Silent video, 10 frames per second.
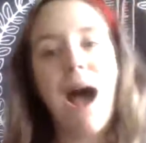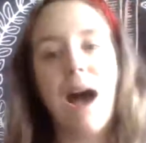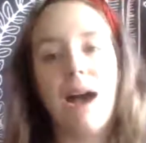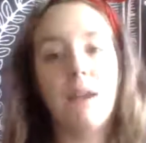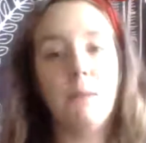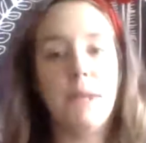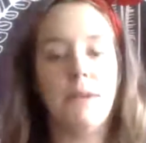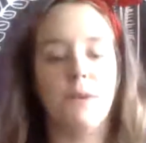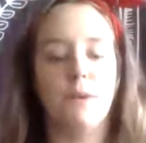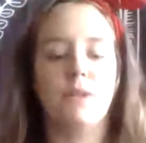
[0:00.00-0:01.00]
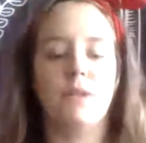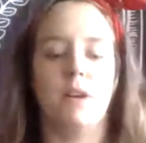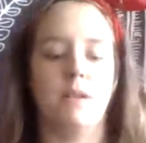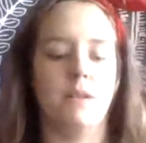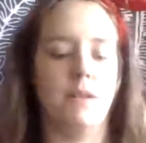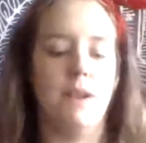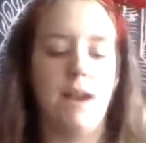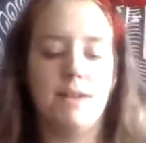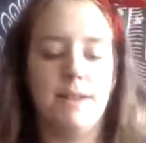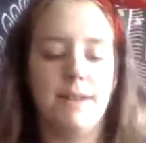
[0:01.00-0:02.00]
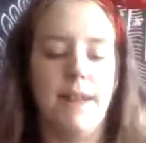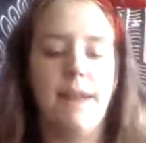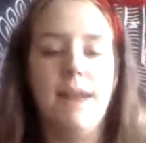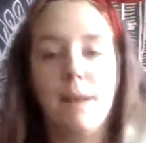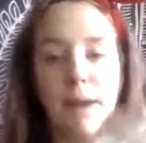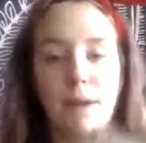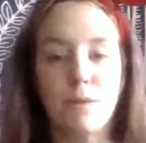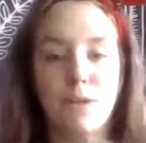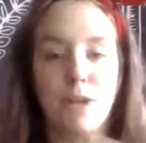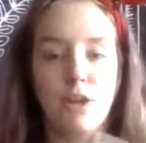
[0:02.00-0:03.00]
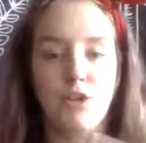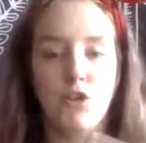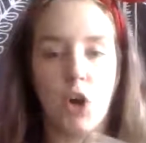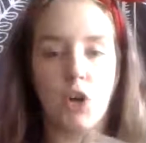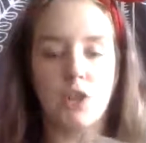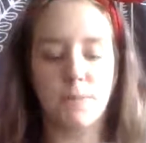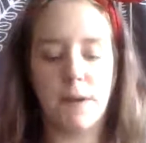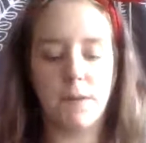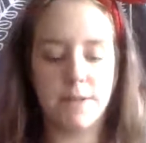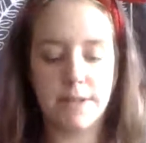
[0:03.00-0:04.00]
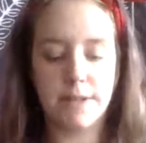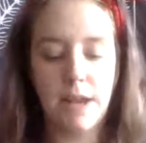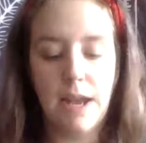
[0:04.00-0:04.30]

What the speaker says: I am here to talk to you guys today about jar spells.